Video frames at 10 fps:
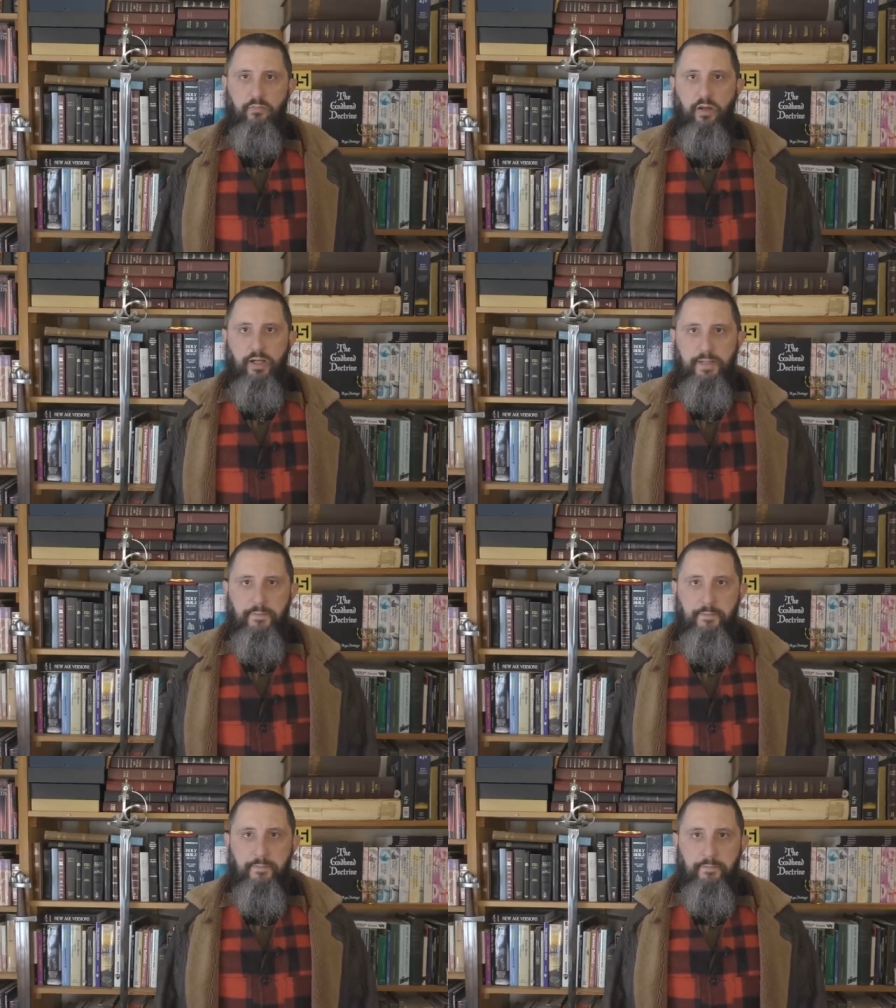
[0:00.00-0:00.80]
All right?
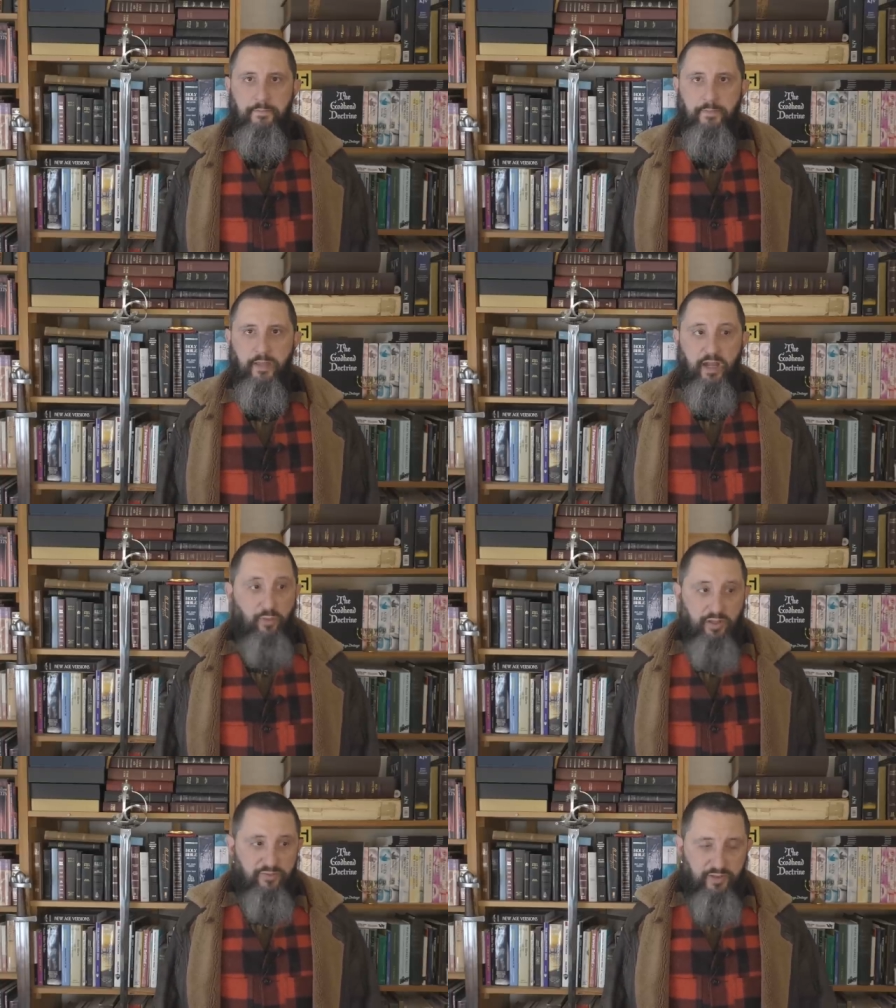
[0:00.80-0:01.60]
I
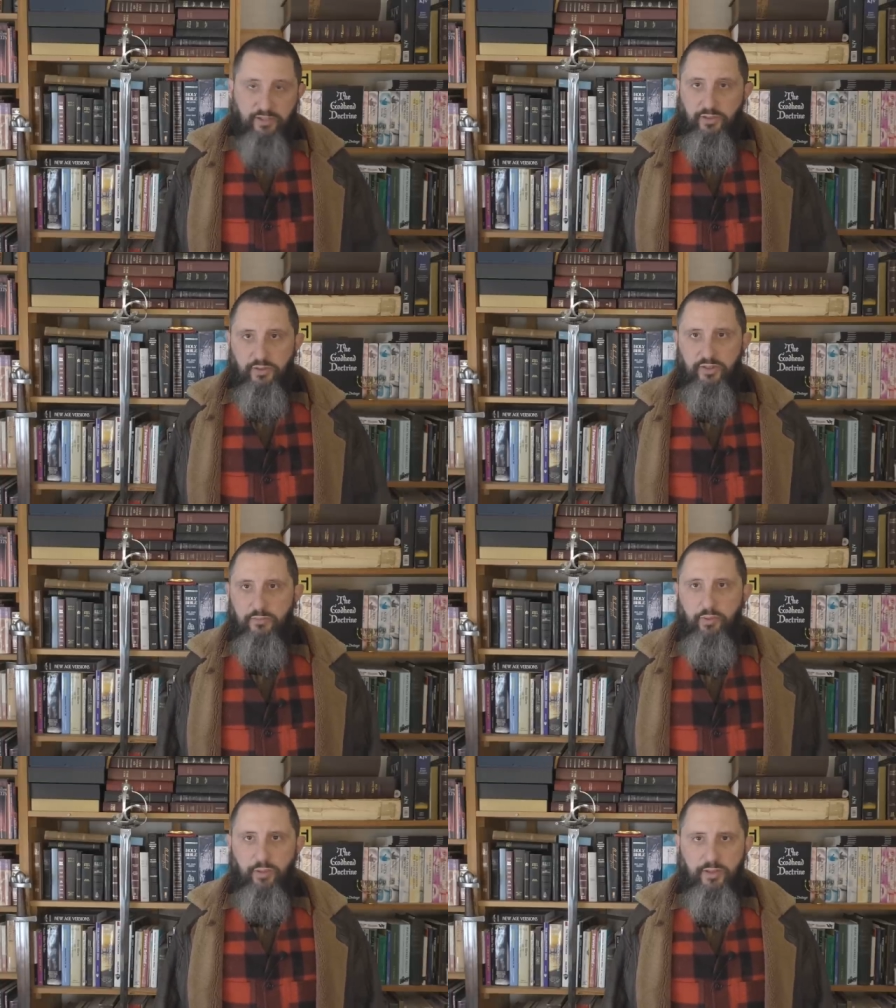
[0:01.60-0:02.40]
will offend you at
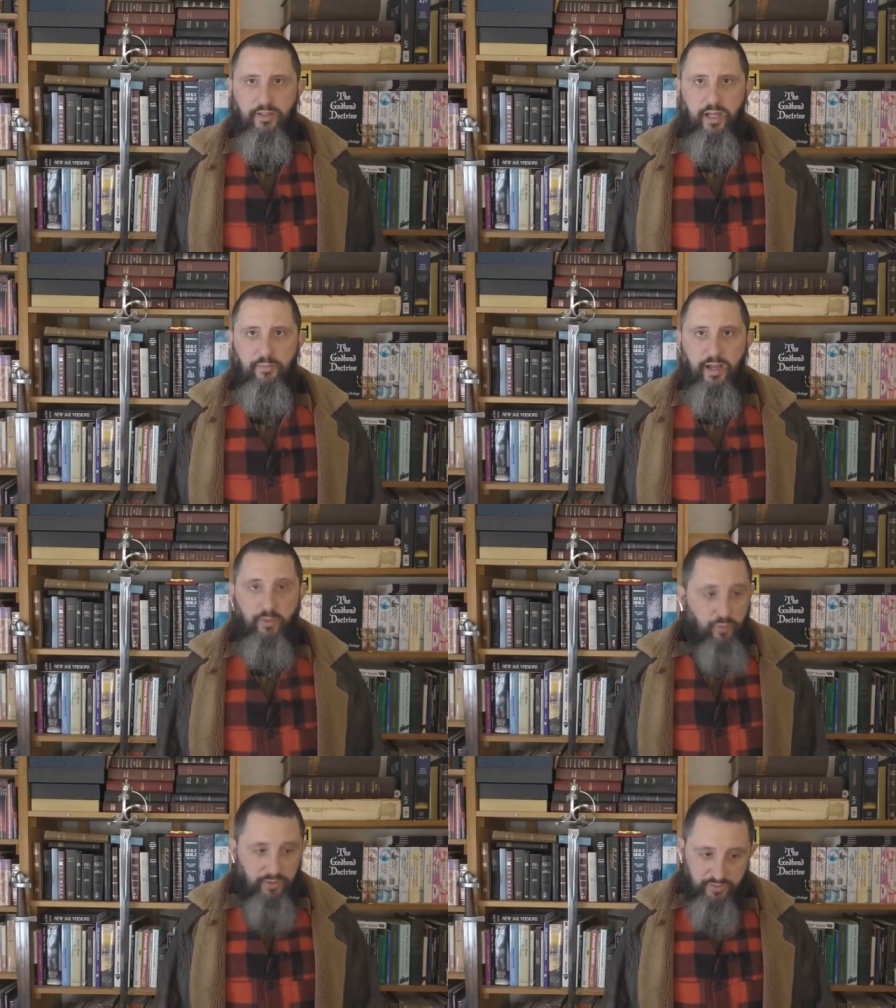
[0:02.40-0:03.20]
some point in time.
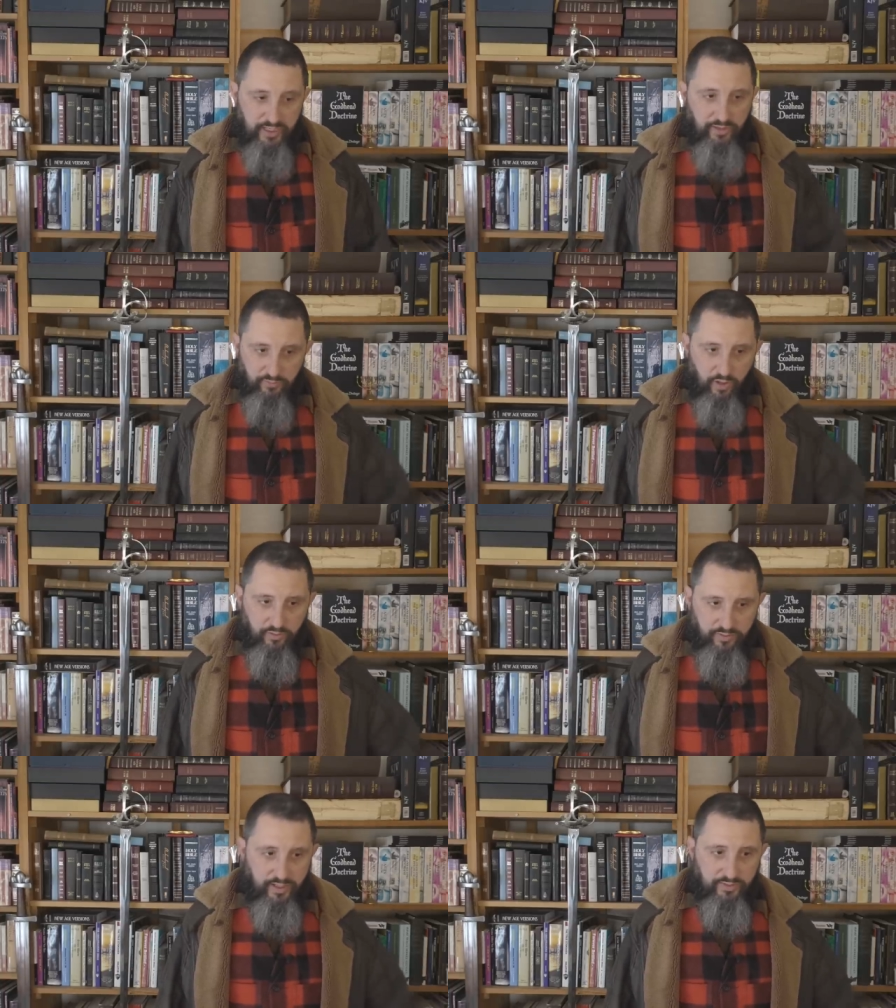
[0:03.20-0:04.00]
I will say the
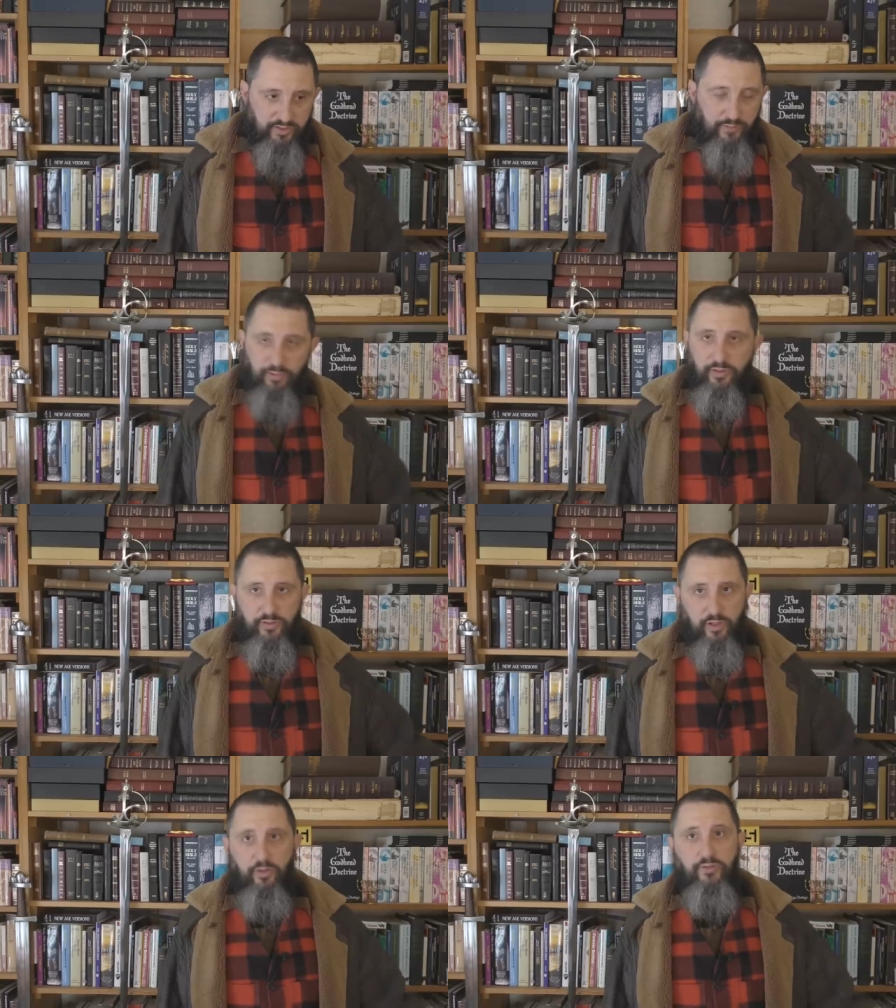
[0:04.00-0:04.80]
wrong thing and step on
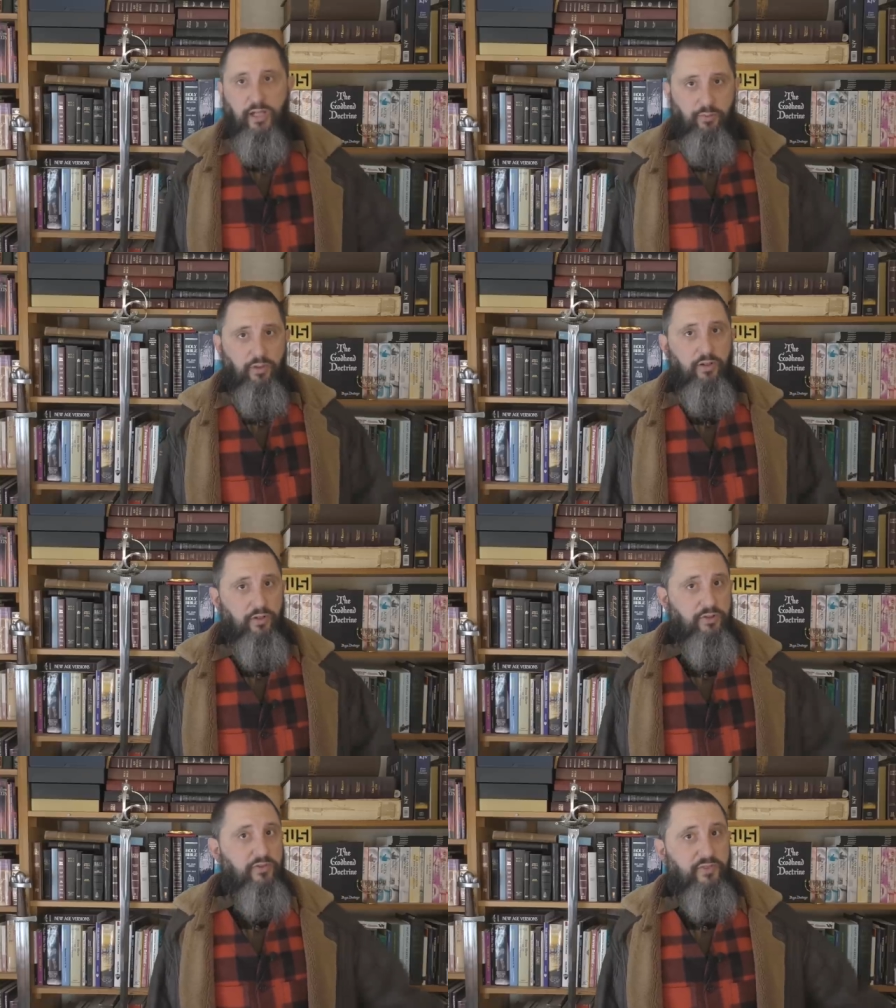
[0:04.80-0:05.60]
your toes. I will
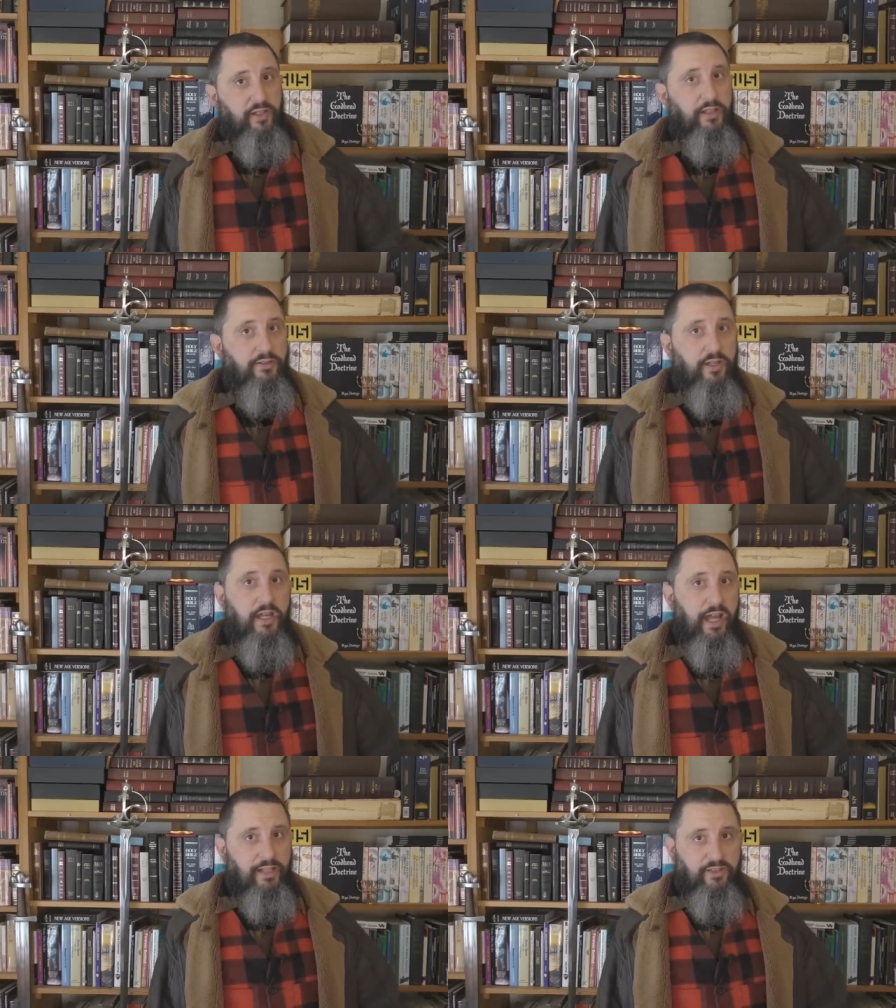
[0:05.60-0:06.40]
hurt your feelings
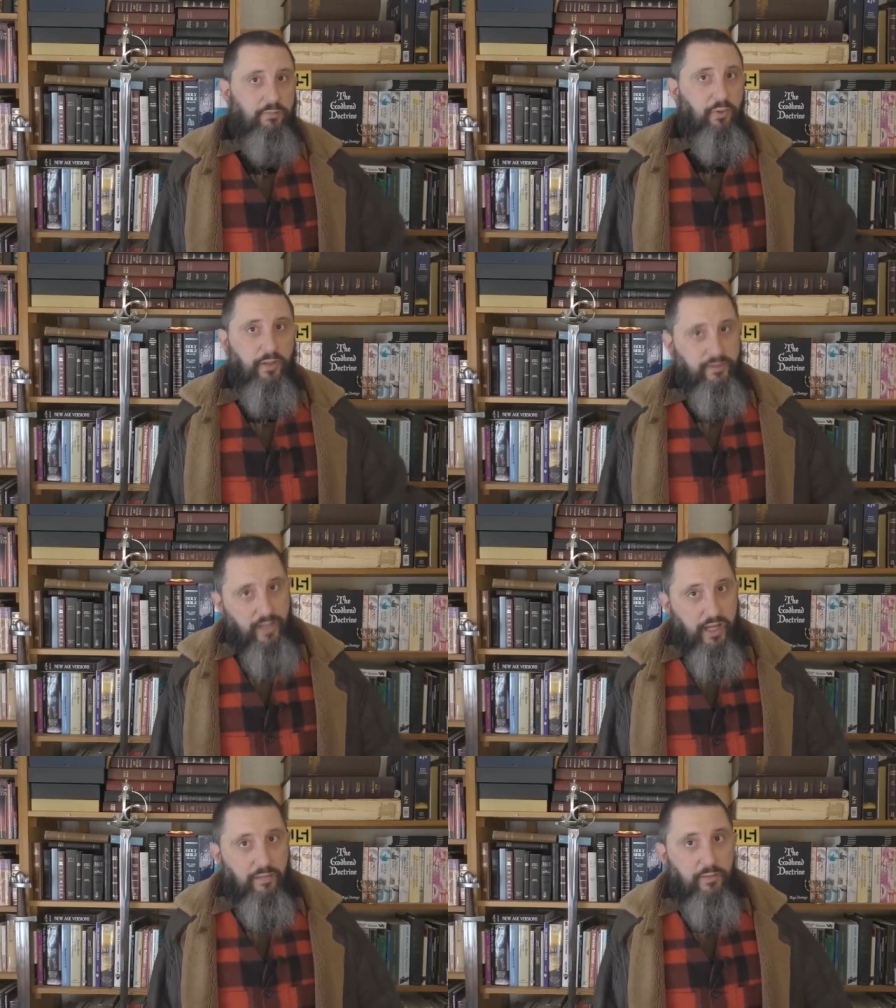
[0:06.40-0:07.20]
at some point in
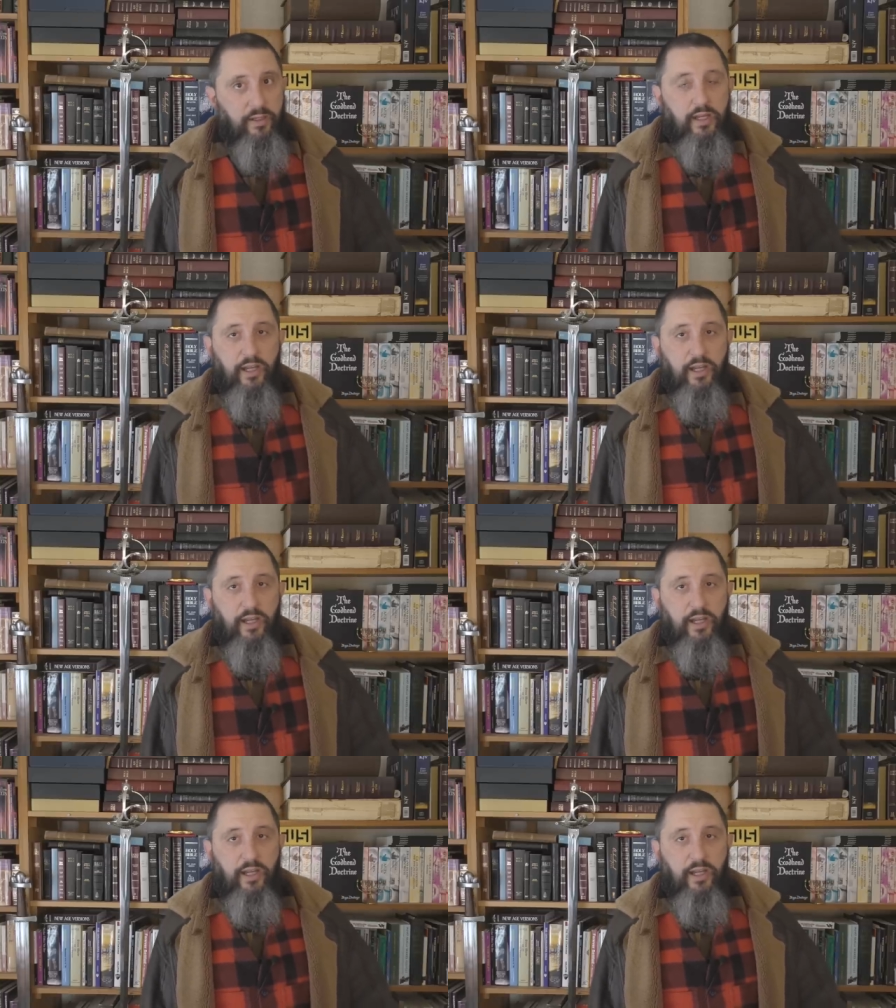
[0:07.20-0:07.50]
time.